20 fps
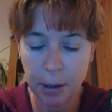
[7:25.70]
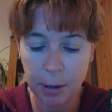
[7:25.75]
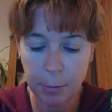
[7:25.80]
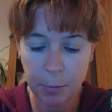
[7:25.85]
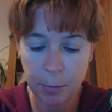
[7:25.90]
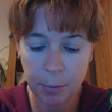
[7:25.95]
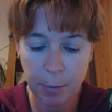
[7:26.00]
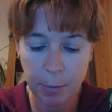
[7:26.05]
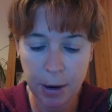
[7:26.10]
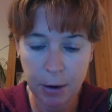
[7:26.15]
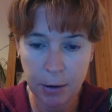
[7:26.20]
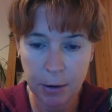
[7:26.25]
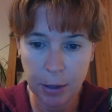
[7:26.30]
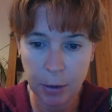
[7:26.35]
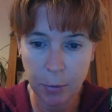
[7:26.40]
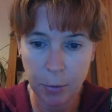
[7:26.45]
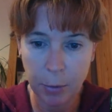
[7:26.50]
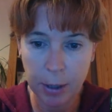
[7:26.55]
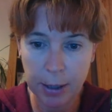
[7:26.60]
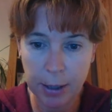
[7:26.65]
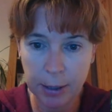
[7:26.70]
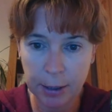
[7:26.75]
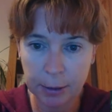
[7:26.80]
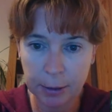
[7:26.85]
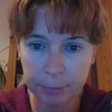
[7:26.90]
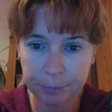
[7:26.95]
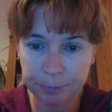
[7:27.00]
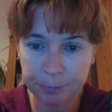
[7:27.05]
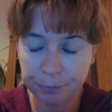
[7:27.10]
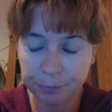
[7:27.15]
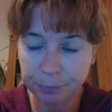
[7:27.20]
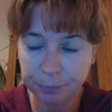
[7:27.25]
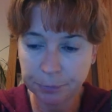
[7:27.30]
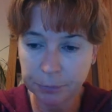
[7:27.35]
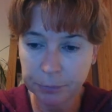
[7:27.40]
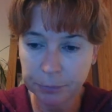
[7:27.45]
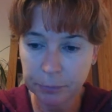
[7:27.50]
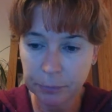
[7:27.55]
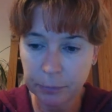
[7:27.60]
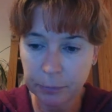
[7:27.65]
preparing your work.
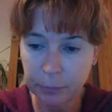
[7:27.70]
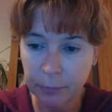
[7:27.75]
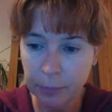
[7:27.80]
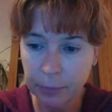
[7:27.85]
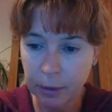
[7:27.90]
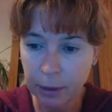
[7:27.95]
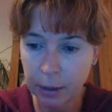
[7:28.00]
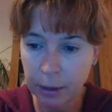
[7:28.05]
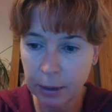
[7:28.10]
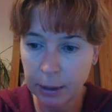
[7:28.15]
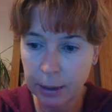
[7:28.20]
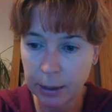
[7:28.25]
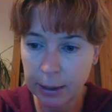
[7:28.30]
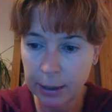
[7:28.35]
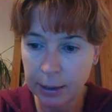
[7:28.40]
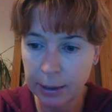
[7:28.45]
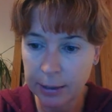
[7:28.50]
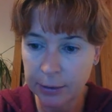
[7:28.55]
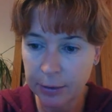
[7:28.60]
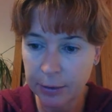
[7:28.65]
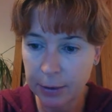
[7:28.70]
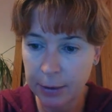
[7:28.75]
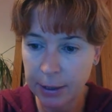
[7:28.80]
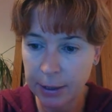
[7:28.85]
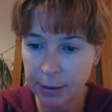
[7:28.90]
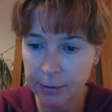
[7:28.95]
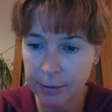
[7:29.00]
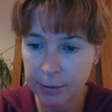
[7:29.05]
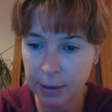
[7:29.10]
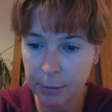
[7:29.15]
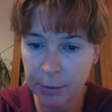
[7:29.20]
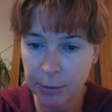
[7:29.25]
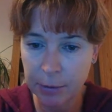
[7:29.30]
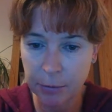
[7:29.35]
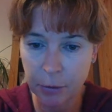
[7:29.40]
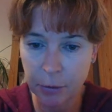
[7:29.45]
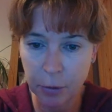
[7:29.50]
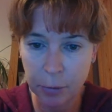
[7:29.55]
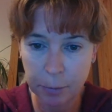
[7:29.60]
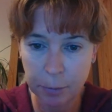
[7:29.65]
Is there anything else coming
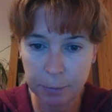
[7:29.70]
through?